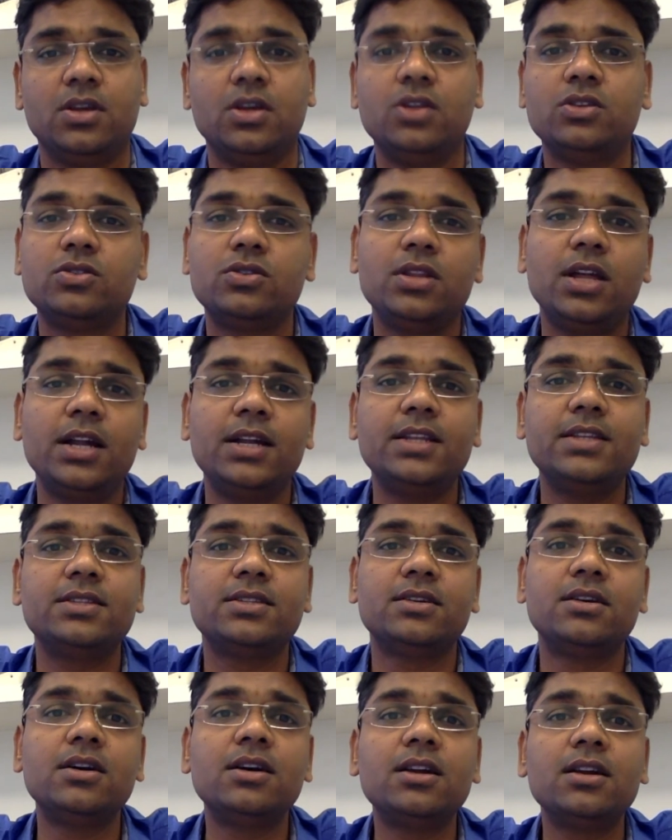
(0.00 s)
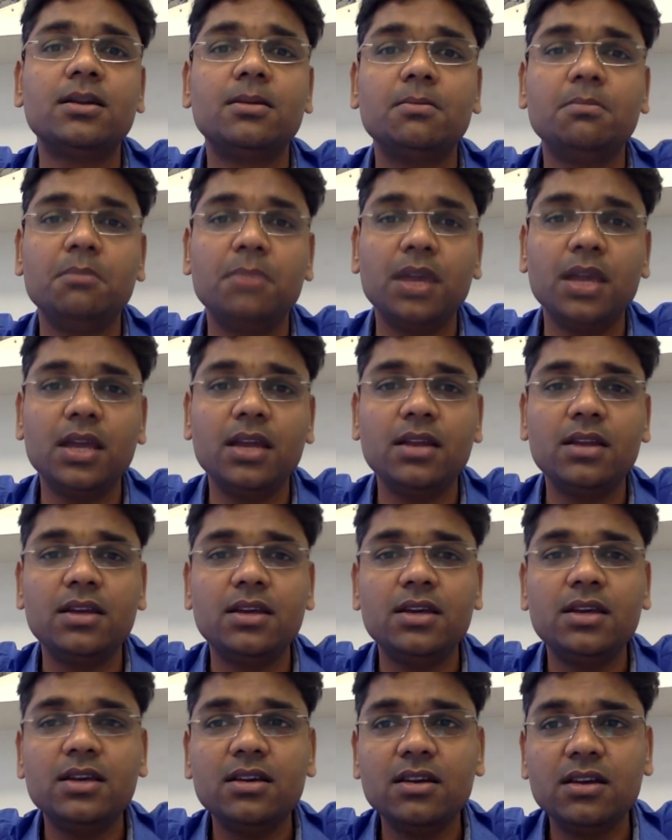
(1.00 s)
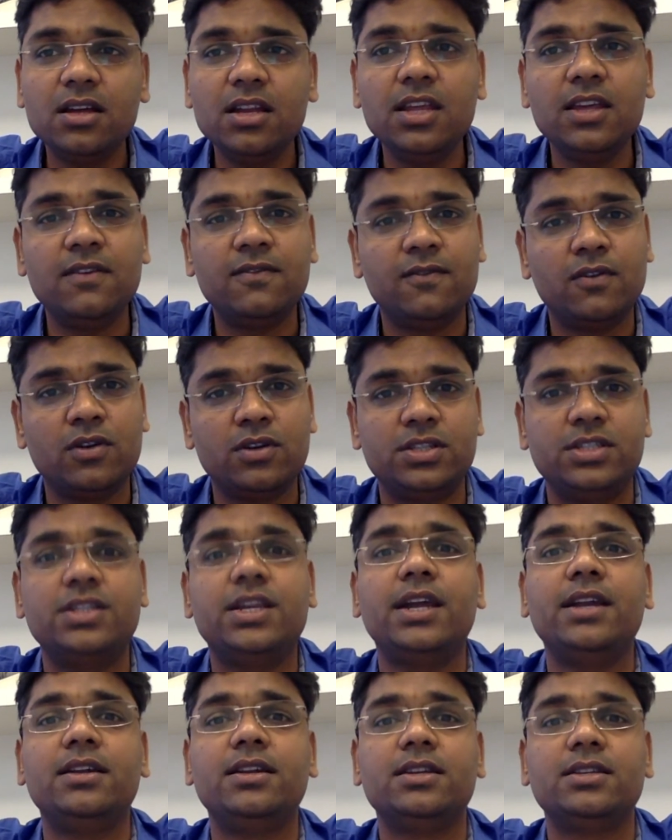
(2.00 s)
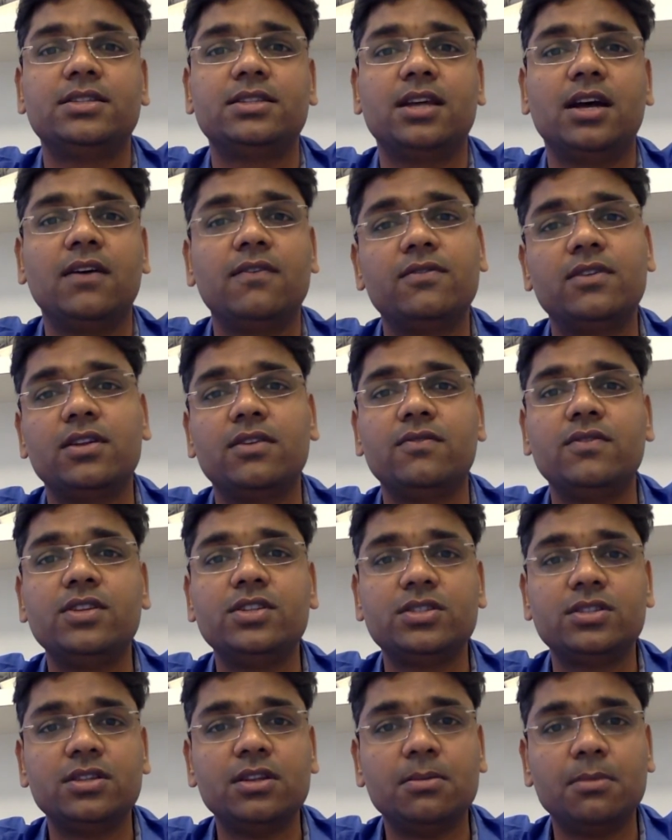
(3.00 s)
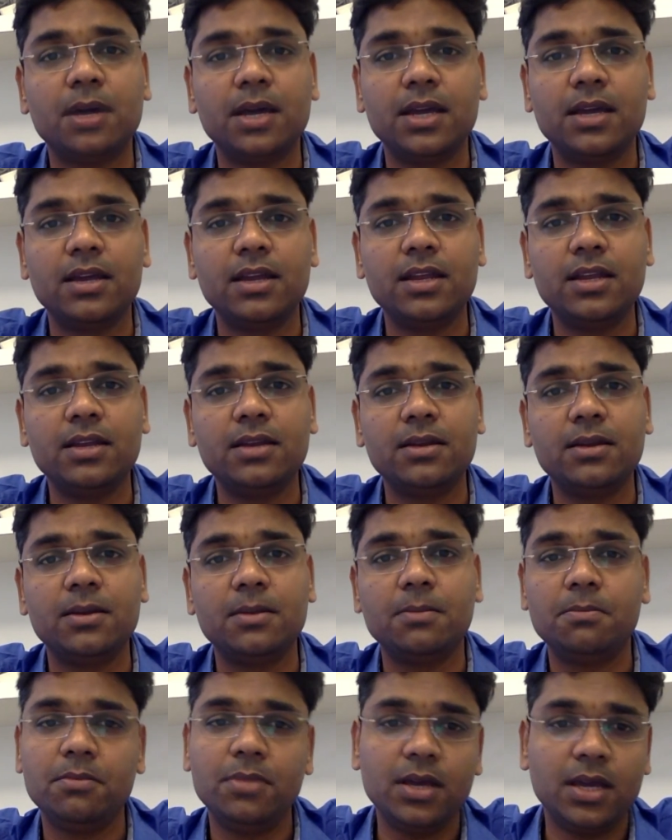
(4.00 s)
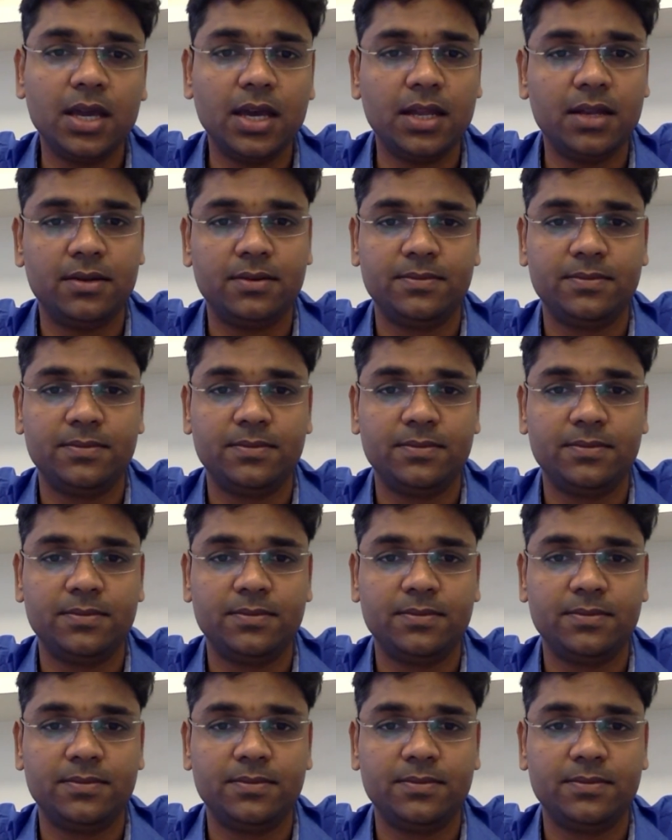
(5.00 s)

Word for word: So that is her main grief or sadness after which the migraine began.